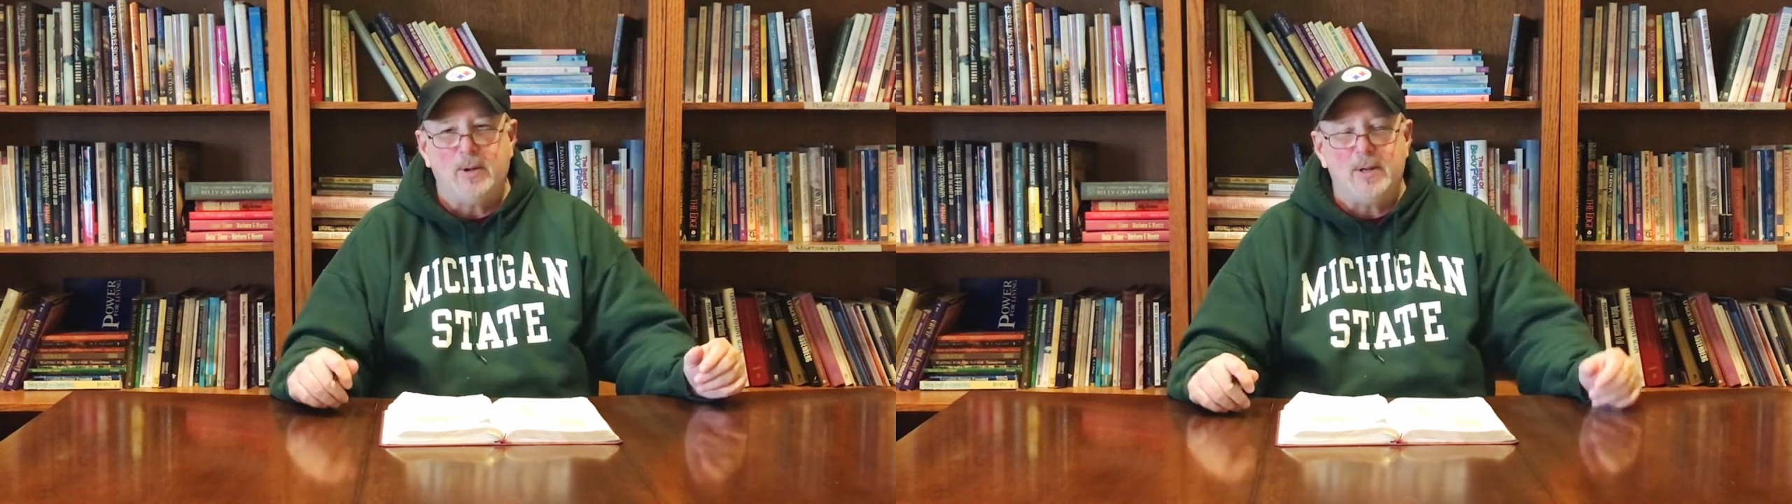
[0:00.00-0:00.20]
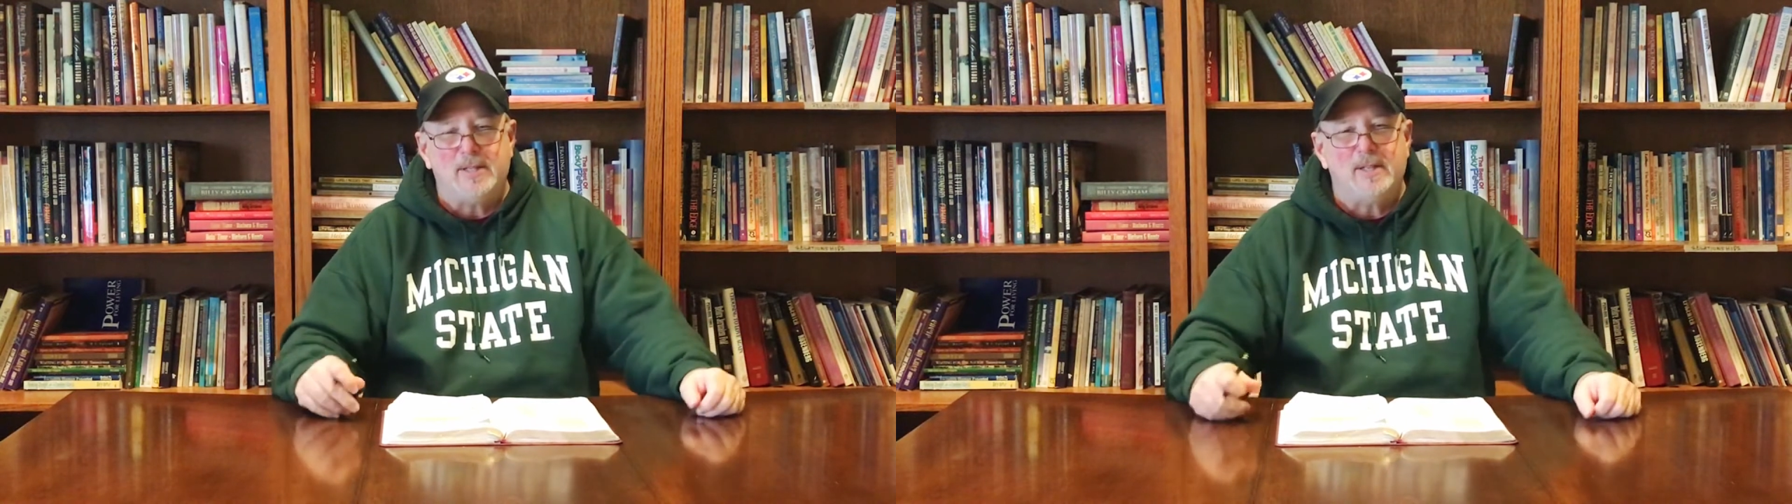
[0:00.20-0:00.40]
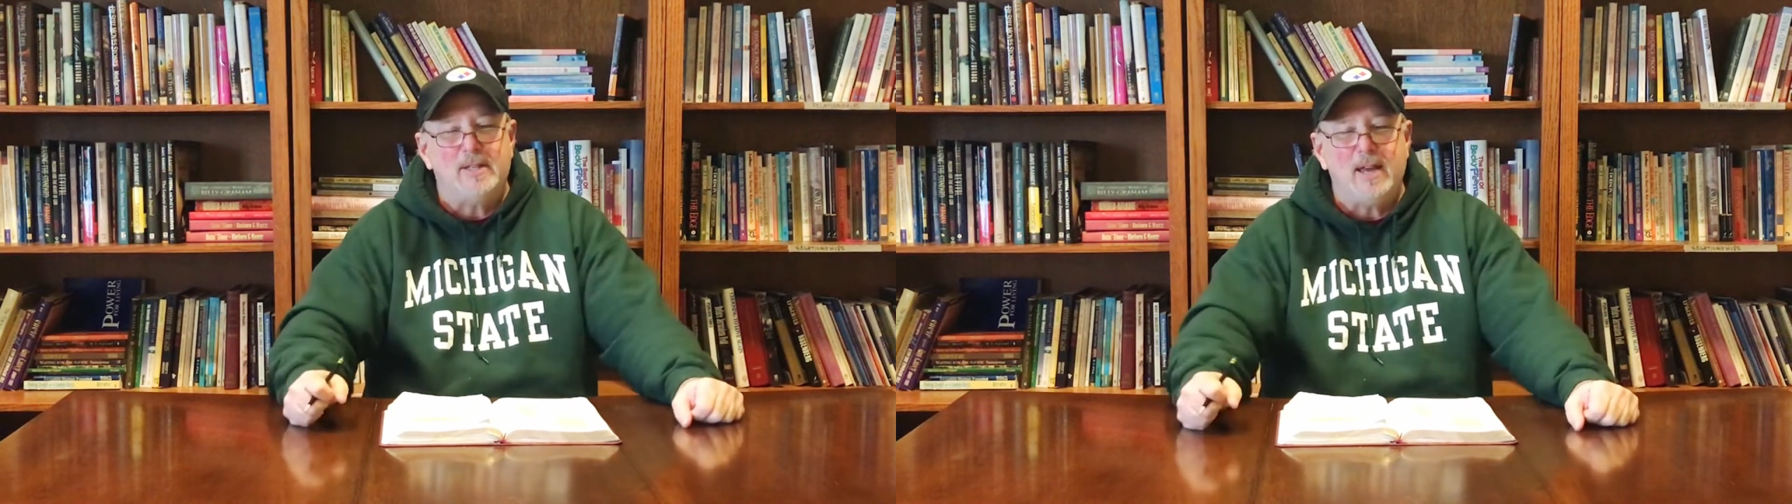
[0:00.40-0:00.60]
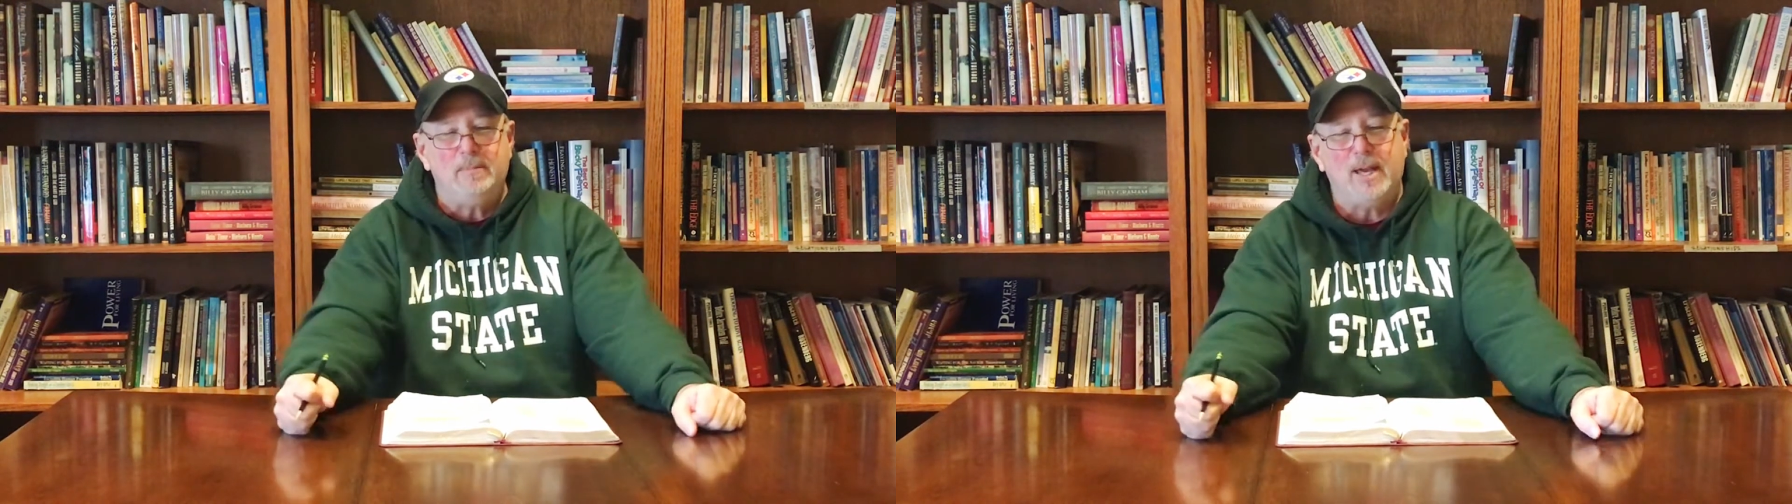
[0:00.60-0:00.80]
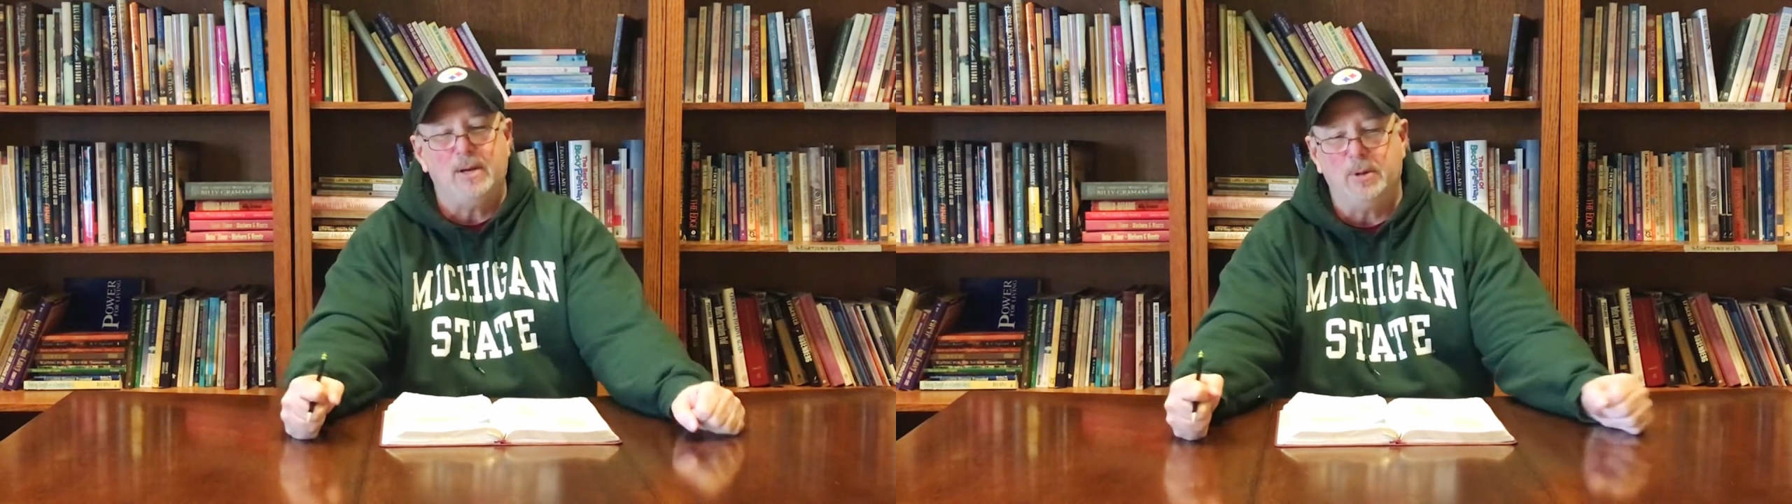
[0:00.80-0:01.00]
You know, it's the
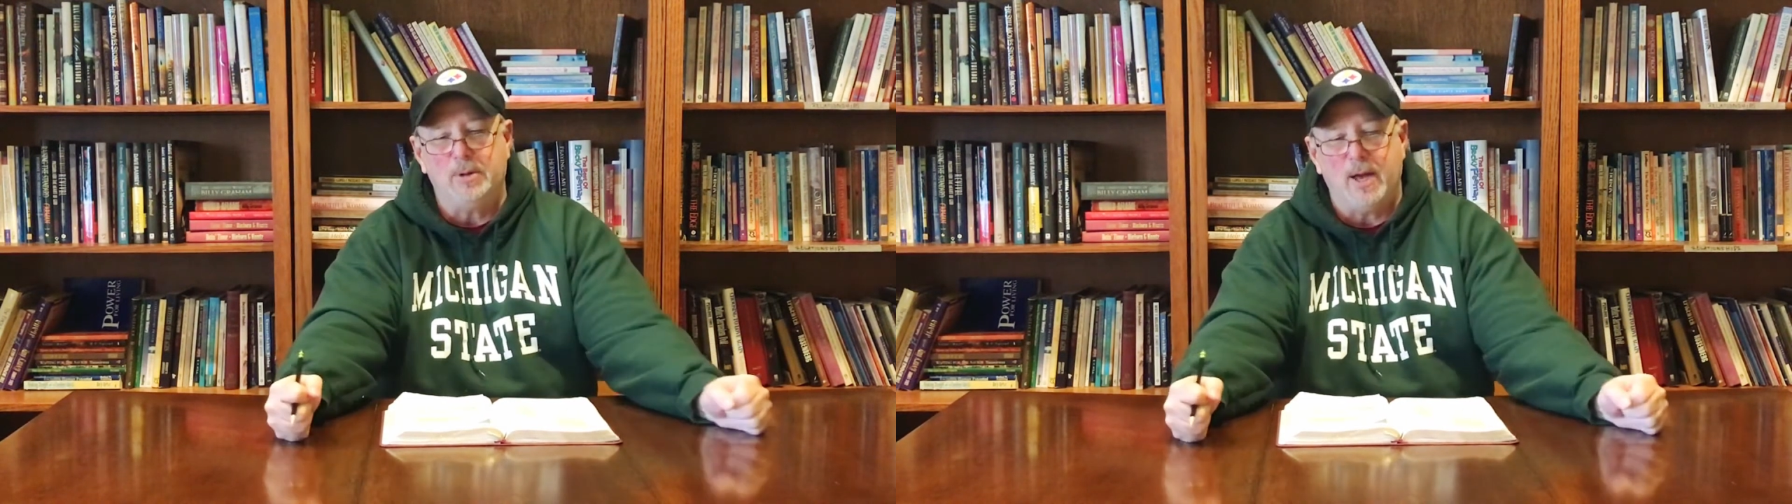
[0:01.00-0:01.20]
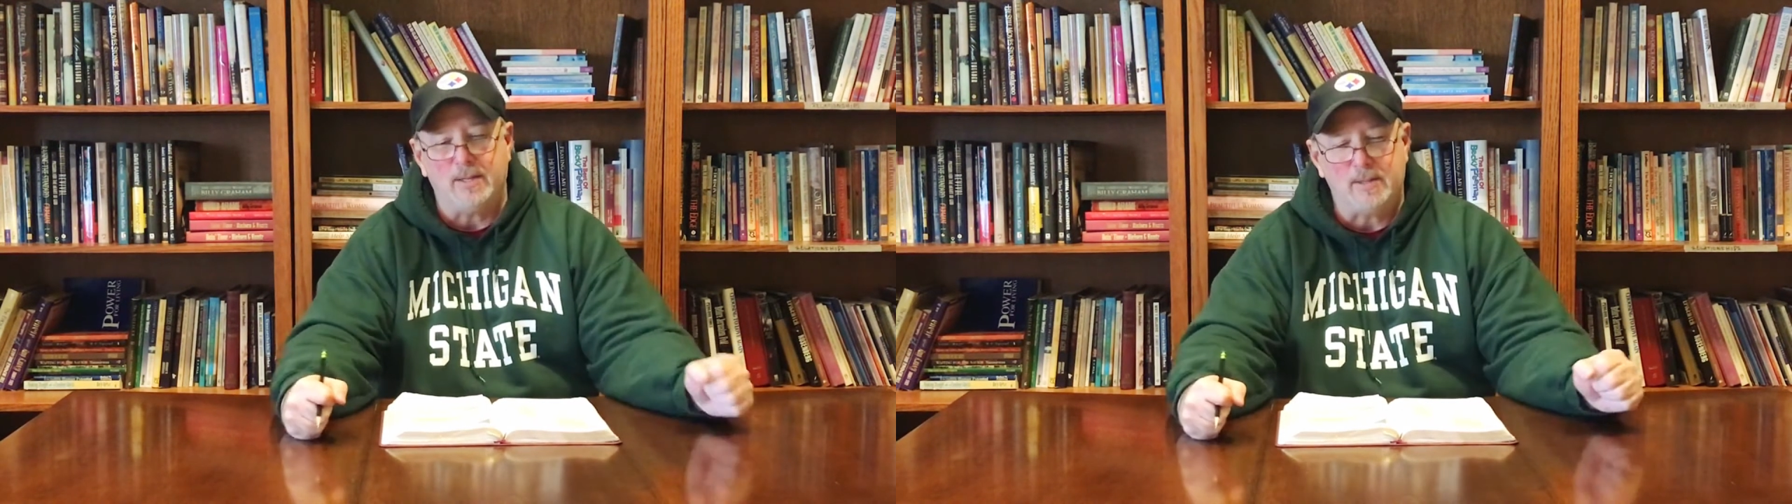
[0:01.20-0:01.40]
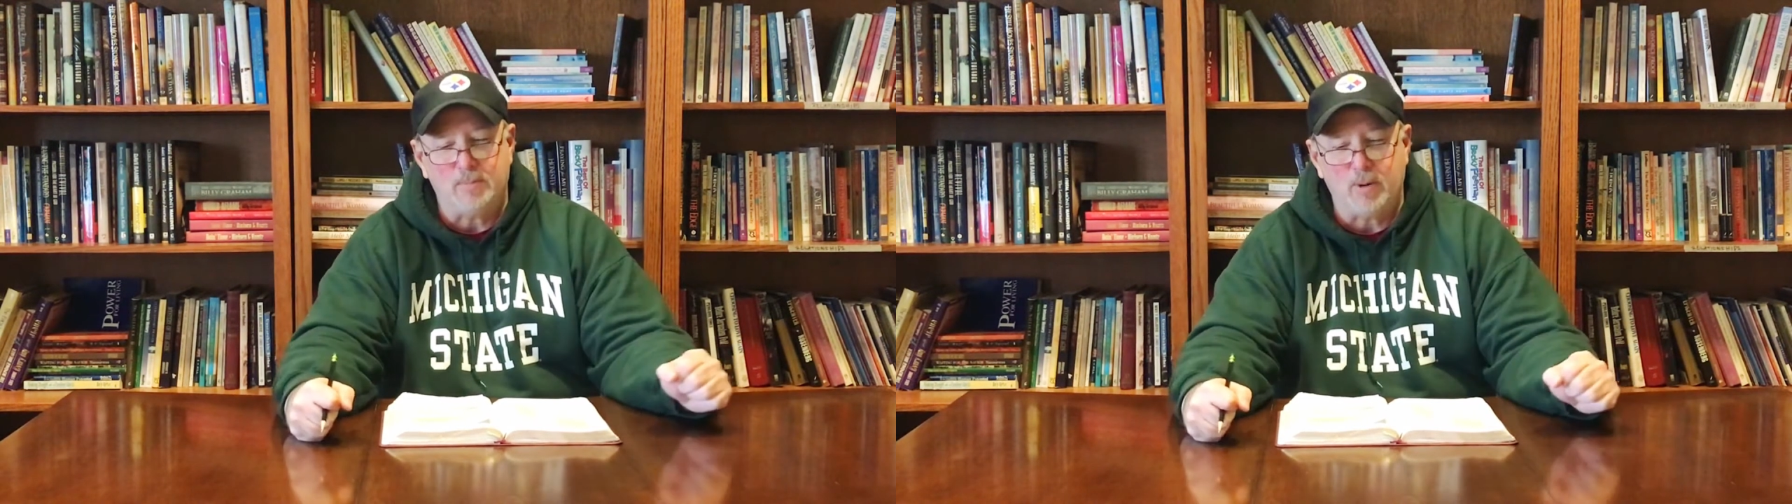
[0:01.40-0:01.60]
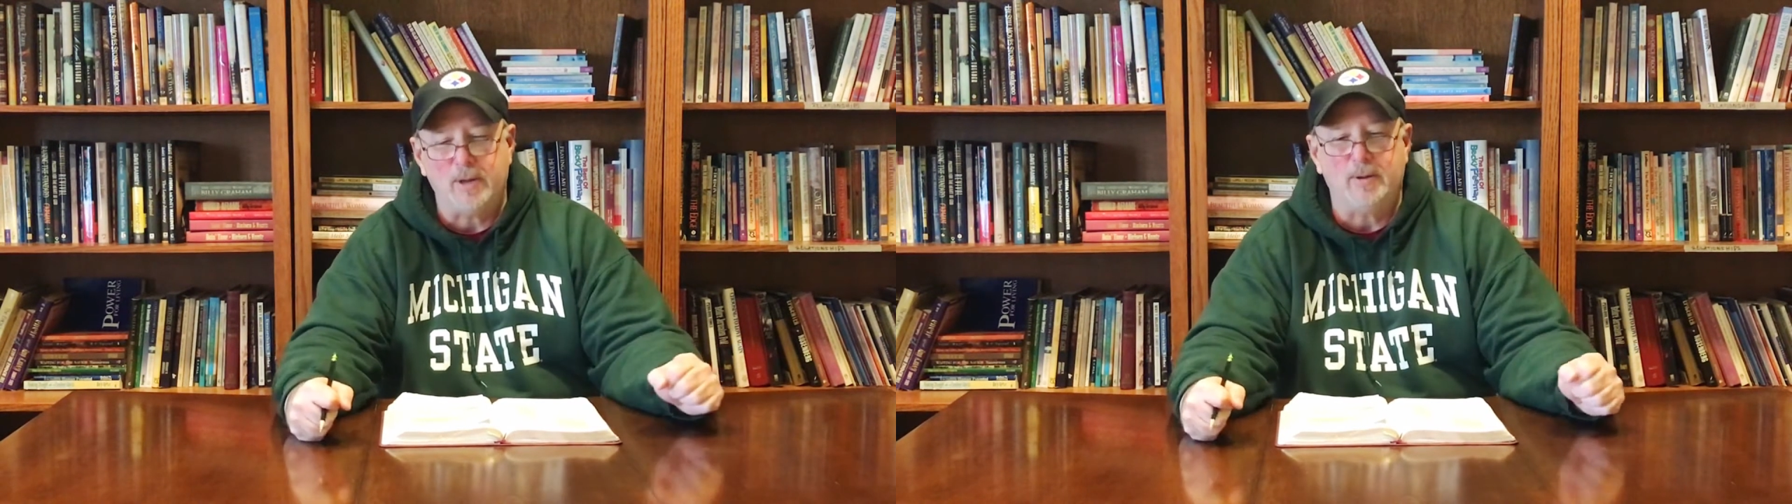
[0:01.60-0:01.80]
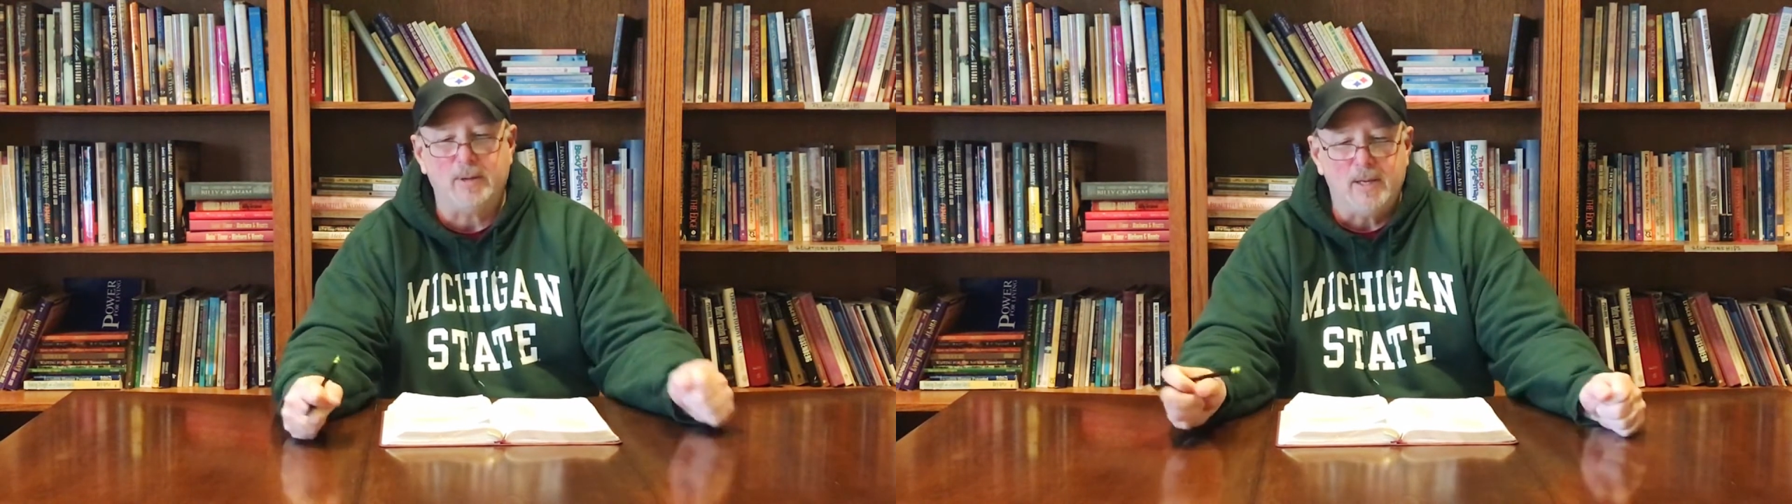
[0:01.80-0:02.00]
same thing with us,
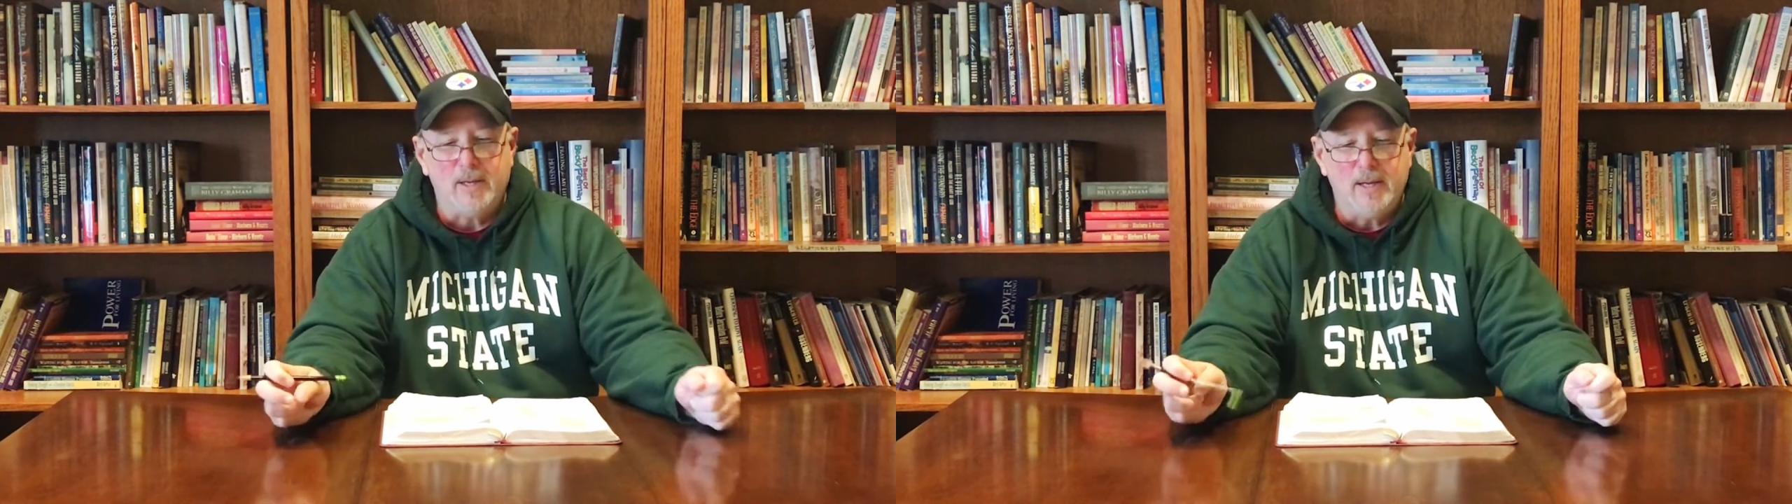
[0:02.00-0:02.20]
brethren.